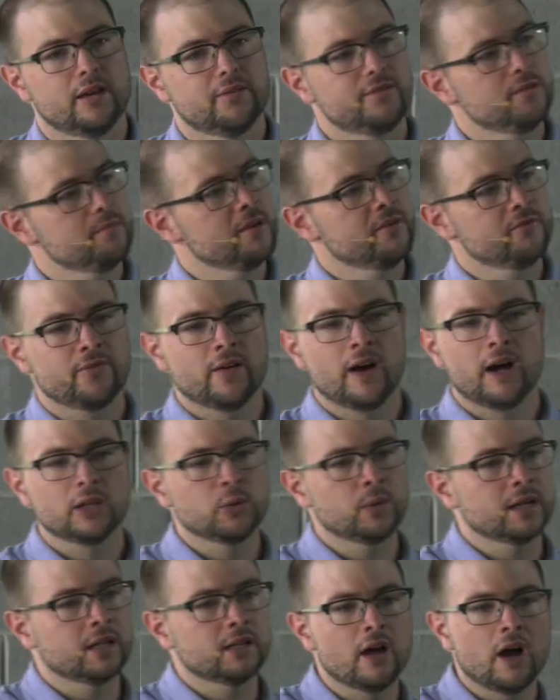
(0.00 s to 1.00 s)
If you've been
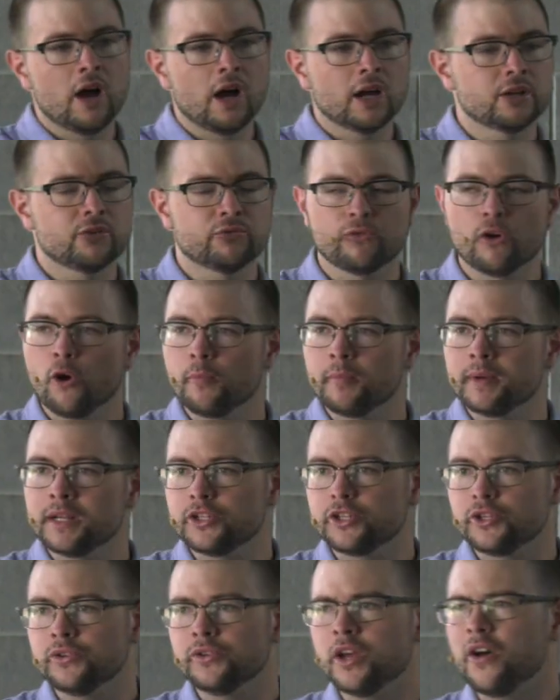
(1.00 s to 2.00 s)
following along in
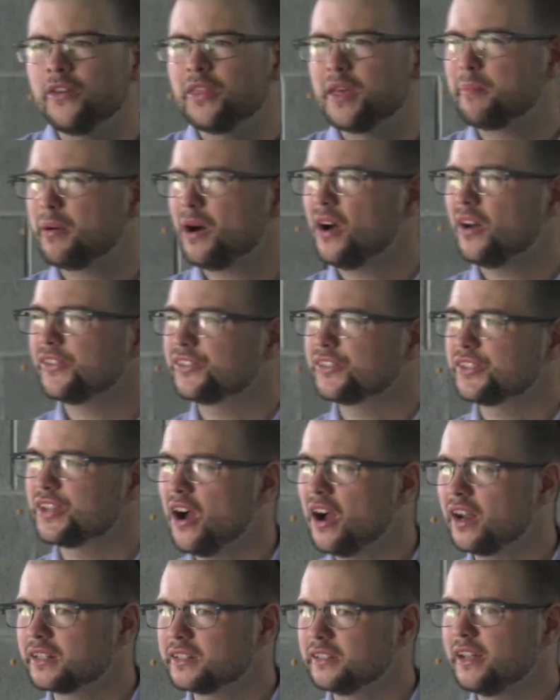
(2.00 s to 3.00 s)
Romans, you know that Paul's
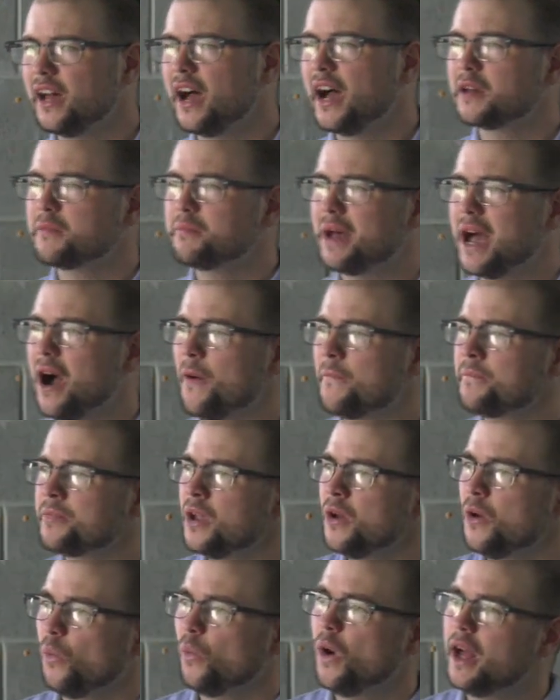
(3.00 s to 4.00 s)
talked a lot about
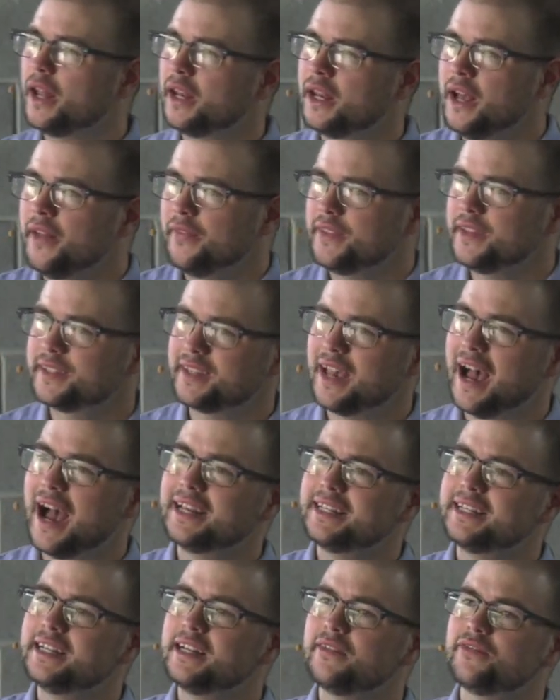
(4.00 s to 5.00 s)
what this
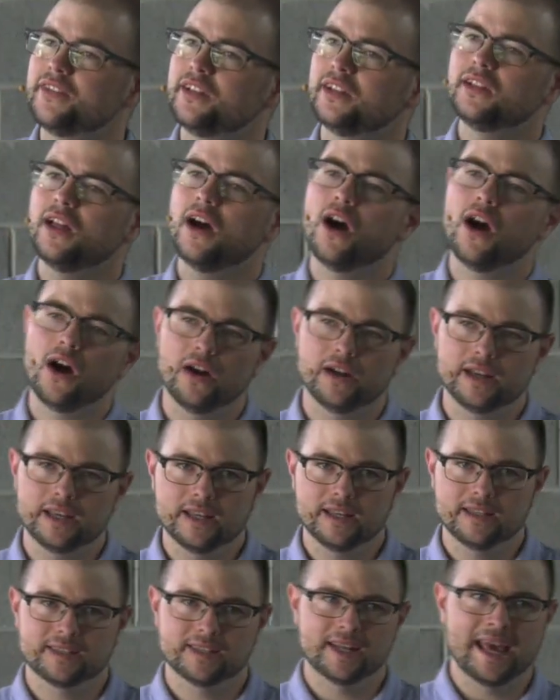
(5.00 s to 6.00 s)
idea of the law
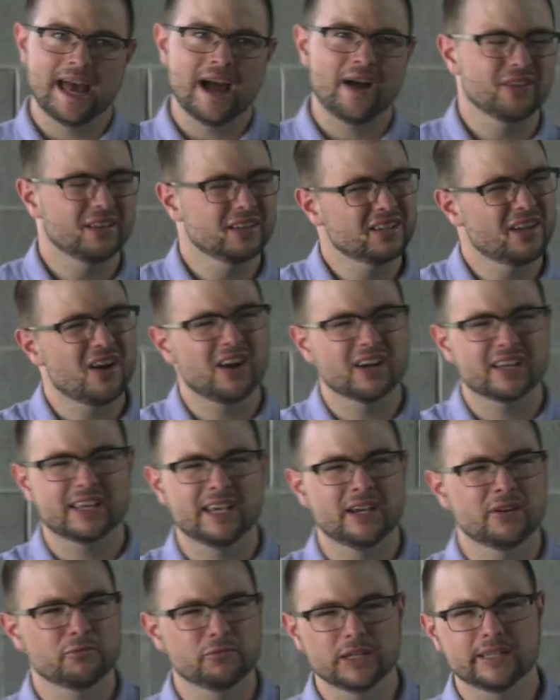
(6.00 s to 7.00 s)
is and how the law
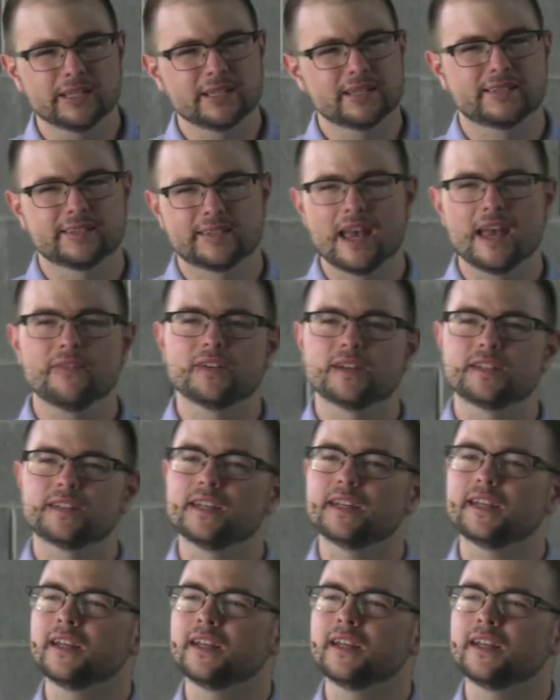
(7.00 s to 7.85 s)
can't really save us.